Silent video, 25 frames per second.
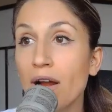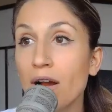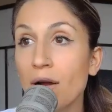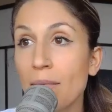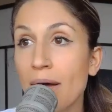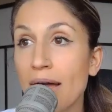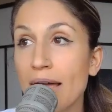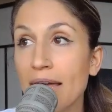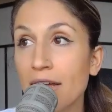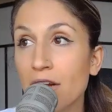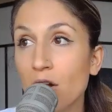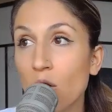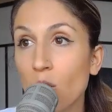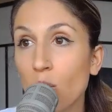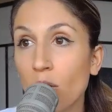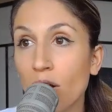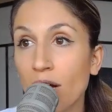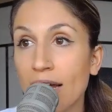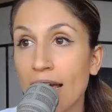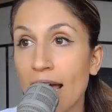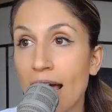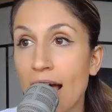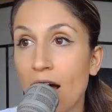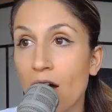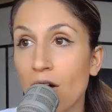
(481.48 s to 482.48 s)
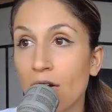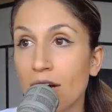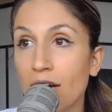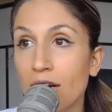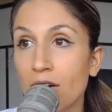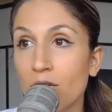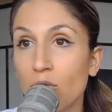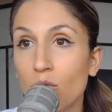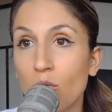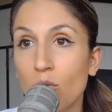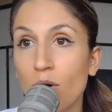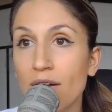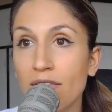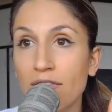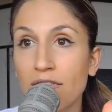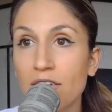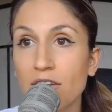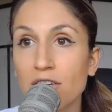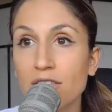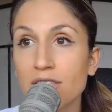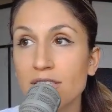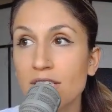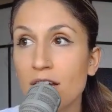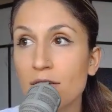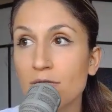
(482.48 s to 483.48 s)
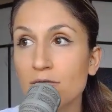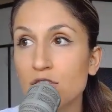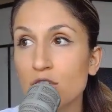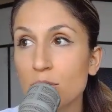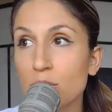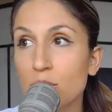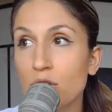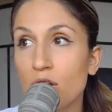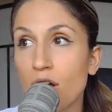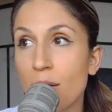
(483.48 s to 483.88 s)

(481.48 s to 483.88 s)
am I going to work out and what feels comfortable